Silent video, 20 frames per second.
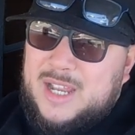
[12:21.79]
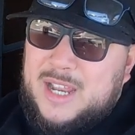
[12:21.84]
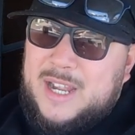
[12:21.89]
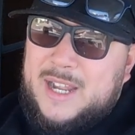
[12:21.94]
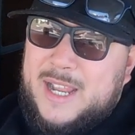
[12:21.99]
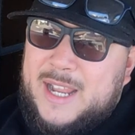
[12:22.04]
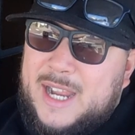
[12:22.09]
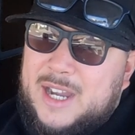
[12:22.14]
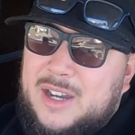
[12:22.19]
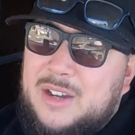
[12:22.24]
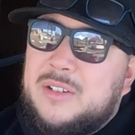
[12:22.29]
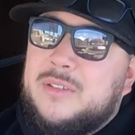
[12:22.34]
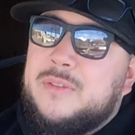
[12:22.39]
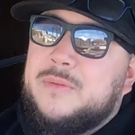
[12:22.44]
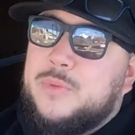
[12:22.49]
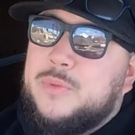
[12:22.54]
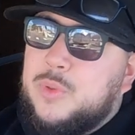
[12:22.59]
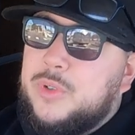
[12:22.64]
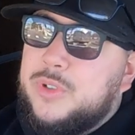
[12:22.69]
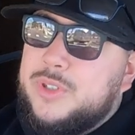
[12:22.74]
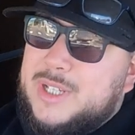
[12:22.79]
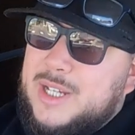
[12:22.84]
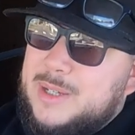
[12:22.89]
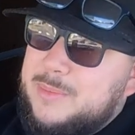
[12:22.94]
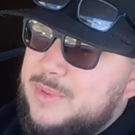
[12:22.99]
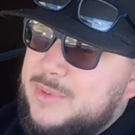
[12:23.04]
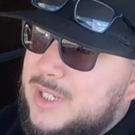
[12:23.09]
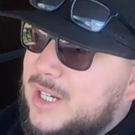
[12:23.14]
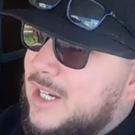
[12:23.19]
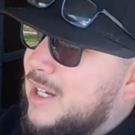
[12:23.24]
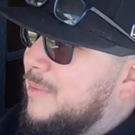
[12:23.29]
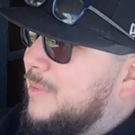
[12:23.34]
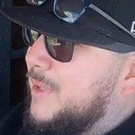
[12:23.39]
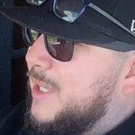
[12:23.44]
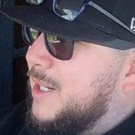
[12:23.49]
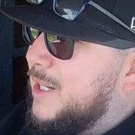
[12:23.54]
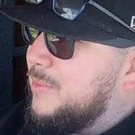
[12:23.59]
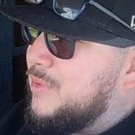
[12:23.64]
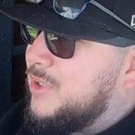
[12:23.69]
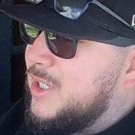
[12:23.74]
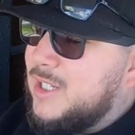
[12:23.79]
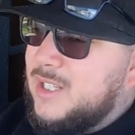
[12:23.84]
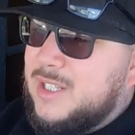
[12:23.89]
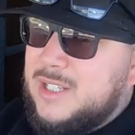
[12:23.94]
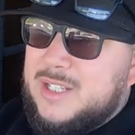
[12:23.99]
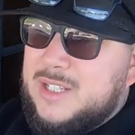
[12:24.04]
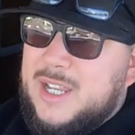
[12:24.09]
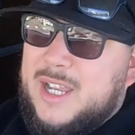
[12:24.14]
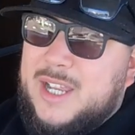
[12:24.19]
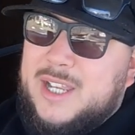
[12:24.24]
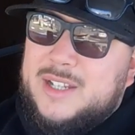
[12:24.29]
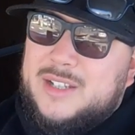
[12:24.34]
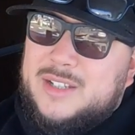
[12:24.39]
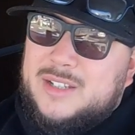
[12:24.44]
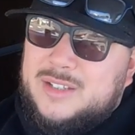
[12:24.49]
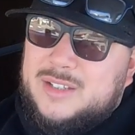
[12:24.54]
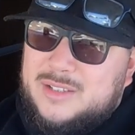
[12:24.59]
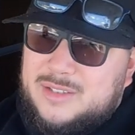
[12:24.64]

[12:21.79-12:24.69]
a now full-time job that I'm trying to not